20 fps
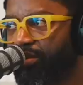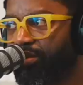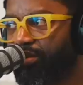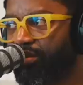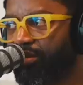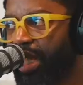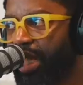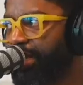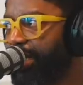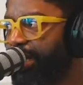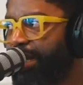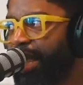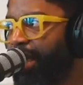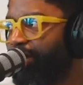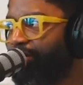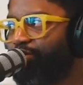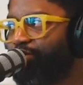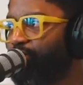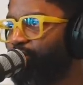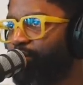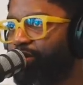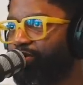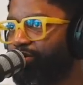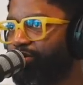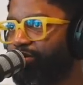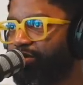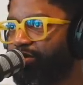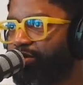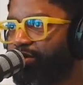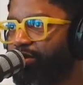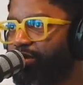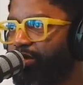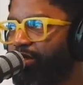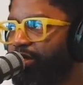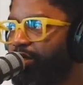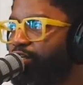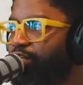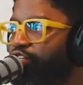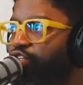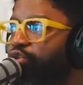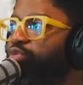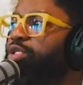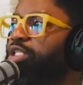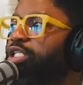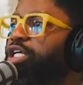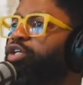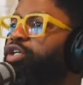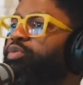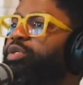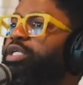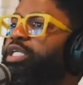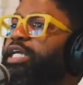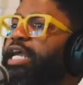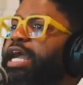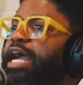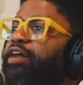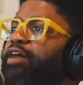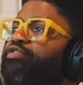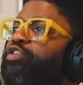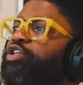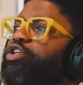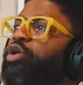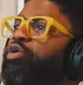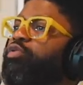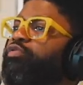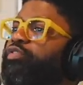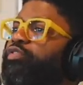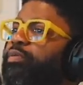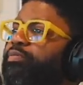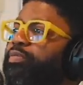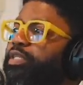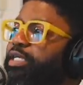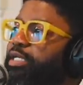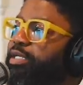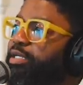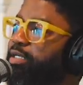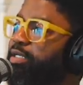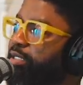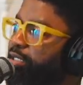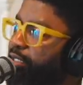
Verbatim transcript: That ain't how this works. You literally have to go from the